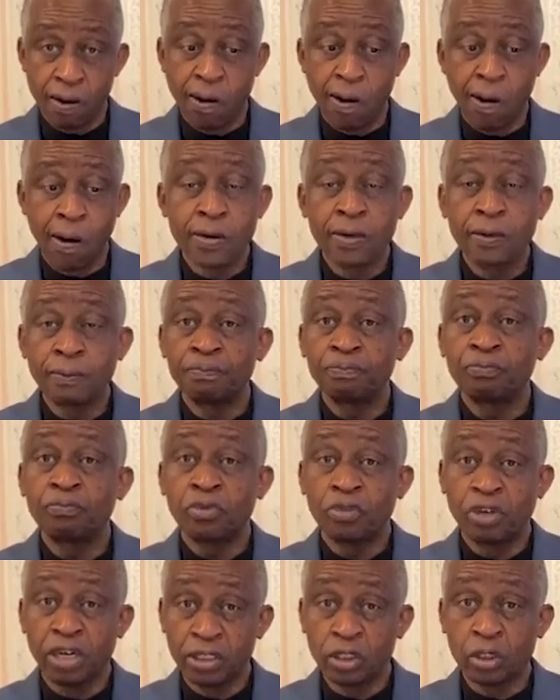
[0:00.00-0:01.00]
on
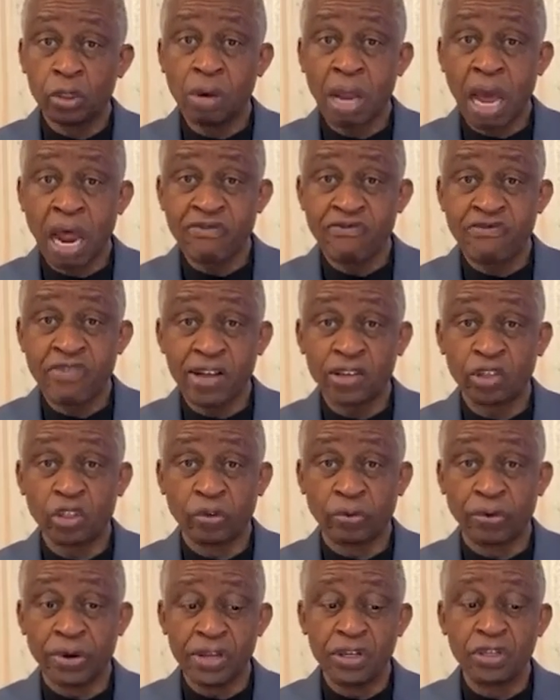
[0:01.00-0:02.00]
critical
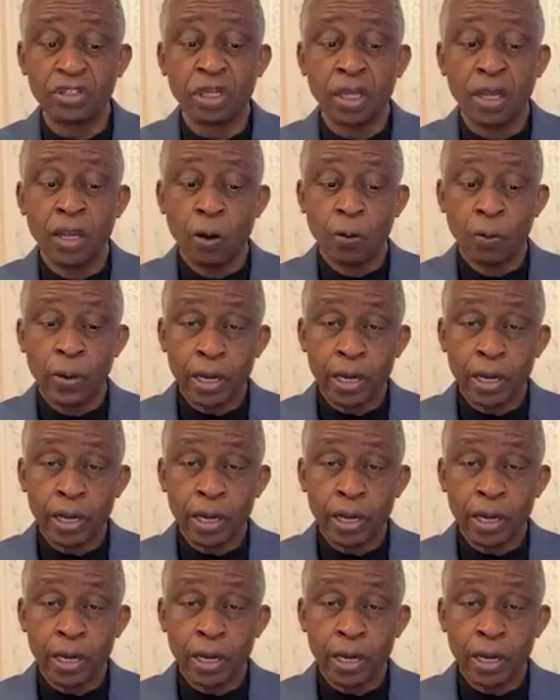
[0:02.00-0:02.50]
adversaries,